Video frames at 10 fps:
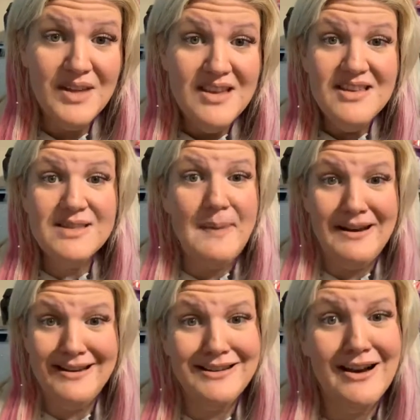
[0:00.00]

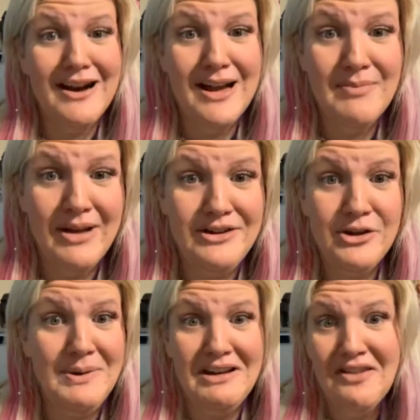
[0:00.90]
spending time like
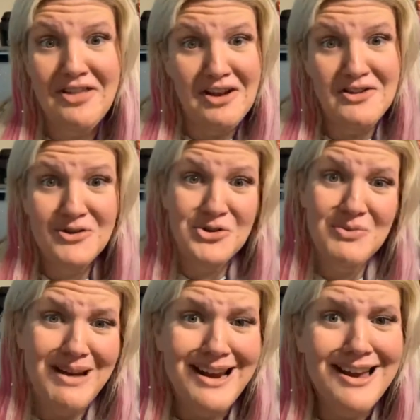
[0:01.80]
doing nothing on social
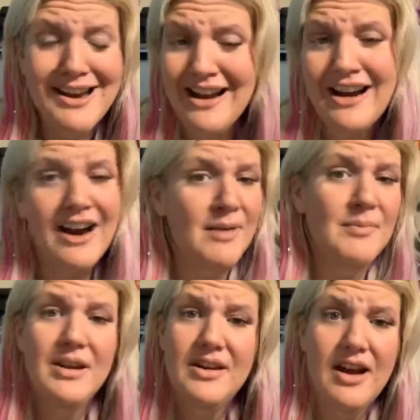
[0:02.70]
media, and I kind
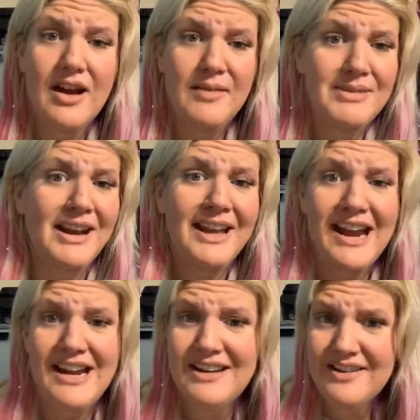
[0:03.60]
of
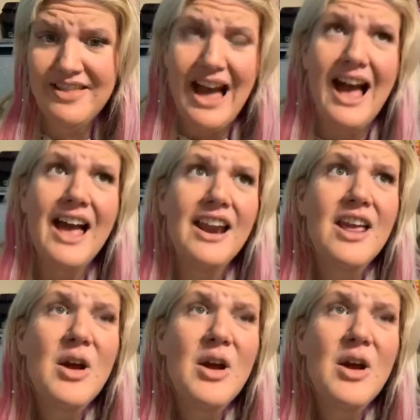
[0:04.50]
dedicated to that.